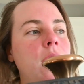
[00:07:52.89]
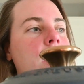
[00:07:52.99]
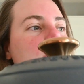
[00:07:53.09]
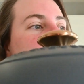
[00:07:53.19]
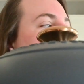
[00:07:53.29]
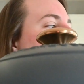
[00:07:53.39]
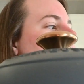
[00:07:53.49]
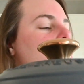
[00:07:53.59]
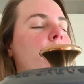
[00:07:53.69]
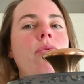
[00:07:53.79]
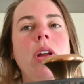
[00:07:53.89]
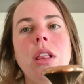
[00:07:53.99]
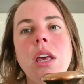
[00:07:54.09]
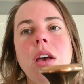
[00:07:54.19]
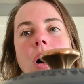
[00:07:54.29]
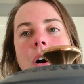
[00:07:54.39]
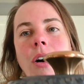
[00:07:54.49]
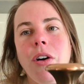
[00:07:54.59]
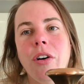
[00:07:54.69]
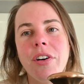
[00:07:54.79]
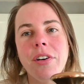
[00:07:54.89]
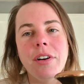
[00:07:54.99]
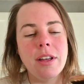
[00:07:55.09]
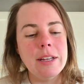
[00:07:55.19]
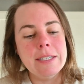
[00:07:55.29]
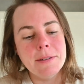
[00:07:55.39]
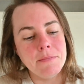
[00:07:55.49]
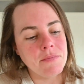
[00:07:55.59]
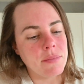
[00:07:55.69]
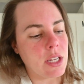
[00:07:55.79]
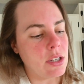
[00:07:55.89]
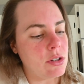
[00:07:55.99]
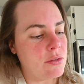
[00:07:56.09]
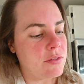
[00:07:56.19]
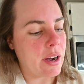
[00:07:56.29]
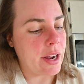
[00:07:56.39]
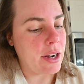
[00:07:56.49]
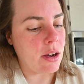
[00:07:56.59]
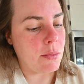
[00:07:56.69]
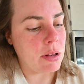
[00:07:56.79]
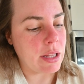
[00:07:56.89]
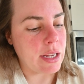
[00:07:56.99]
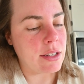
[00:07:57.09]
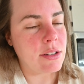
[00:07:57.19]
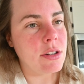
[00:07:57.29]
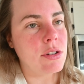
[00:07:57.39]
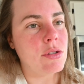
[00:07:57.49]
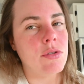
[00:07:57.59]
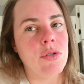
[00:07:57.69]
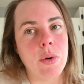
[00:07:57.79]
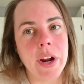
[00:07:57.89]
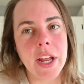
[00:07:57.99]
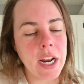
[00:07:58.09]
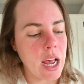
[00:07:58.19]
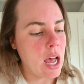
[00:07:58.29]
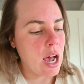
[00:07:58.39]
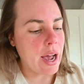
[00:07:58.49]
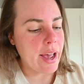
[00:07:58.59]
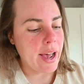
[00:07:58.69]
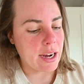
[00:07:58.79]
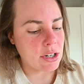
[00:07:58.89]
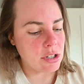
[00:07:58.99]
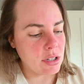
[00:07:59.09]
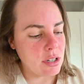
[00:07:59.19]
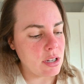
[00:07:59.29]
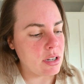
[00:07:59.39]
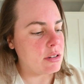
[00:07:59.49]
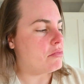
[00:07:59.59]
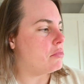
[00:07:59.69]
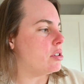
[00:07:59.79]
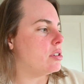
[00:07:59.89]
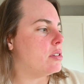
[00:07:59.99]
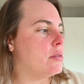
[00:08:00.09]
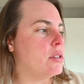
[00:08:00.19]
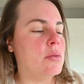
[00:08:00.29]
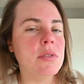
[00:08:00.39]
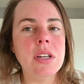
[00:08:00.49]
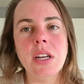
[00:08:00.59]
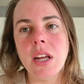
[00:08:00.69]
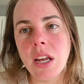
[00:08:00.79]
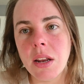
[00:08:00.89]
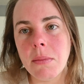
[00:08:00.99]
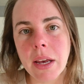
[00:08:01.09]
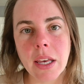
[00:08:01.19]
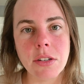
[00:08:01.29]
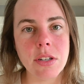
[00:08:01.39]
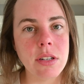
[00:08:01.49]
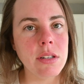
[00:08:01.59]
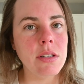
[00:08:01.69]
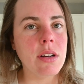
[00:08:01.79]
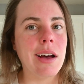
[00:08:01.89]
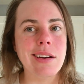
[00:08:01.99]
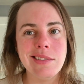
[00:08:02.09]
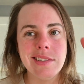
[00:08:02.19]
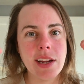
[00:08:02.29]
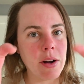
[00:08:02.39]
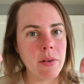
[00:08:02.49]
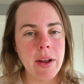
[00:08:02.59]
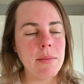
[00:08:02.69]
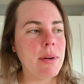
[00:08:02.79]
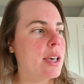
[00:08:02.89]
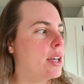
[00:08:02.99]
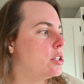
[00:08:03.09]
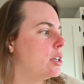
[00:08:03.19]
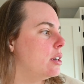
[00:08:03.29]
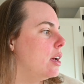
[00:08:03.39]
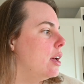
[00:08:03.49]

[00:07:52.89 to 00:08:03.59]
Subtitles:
It is really hard to find a place to store it. I actually just use it in my kitchen to kind of decorate my kitchen.